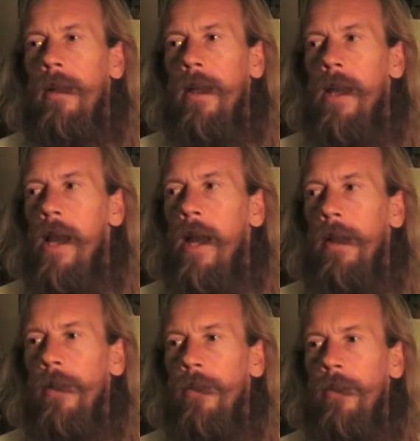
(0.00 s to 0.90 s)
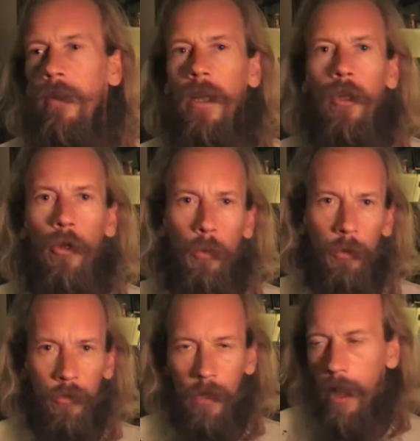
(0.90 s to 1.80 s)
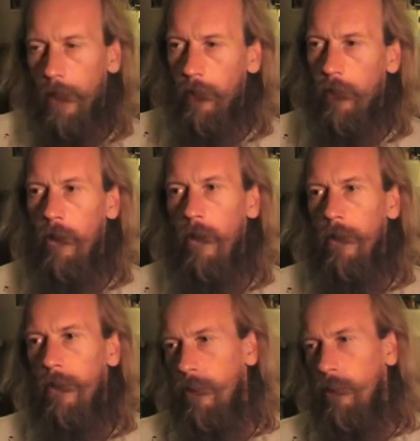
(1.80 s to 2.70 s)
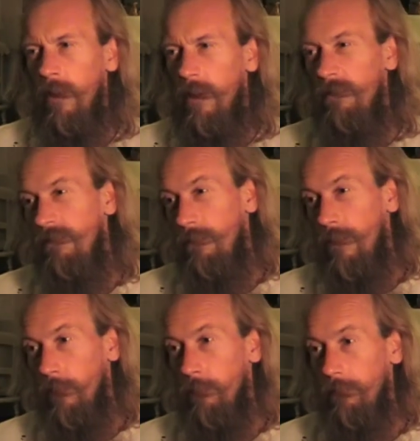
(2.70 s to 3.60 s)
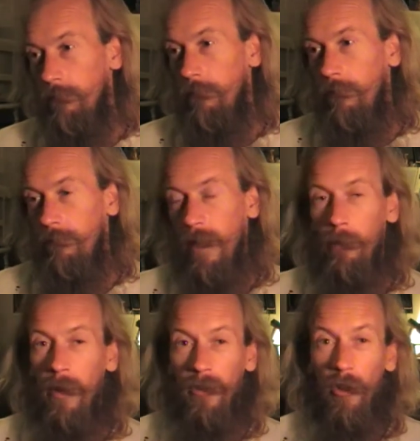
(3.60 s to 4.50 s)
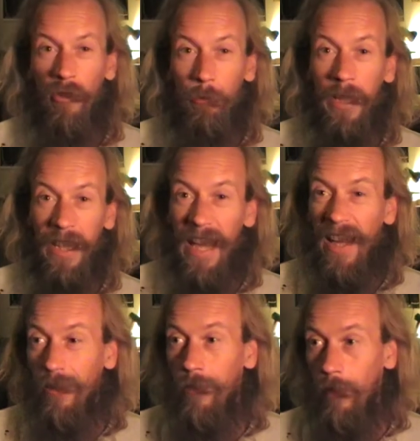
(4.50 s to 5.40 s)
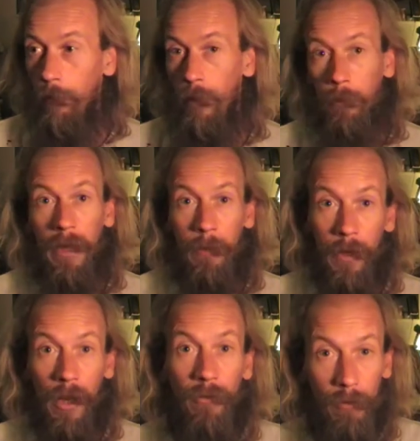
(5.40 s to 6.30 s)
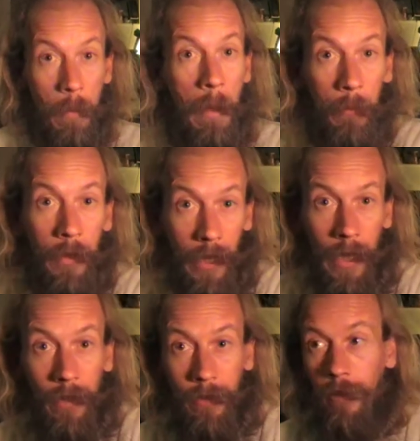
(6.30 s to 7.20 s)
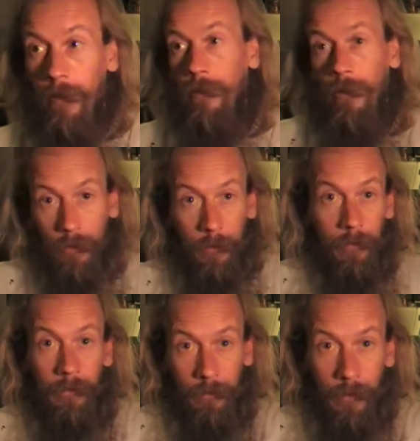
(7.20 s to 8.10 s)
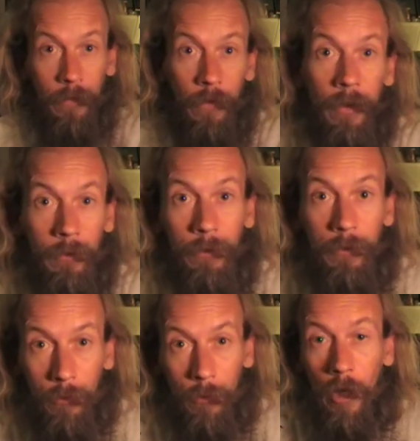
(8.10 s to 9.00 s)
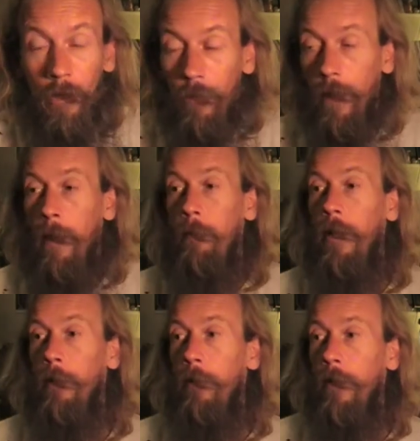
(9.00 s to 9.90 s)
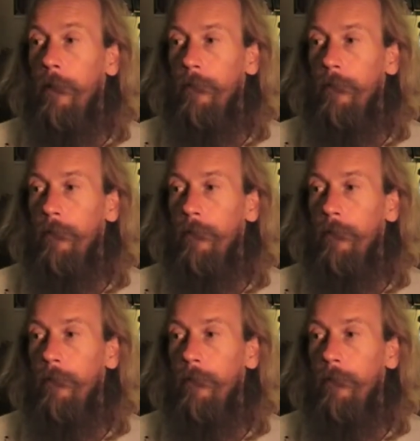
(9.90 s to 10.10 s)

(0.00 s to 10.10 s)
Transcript: and see who was the editor, and I thought, well, you know, may well not have been the editor, but maybe I'd remember the editor, you know, if I worked for that paper.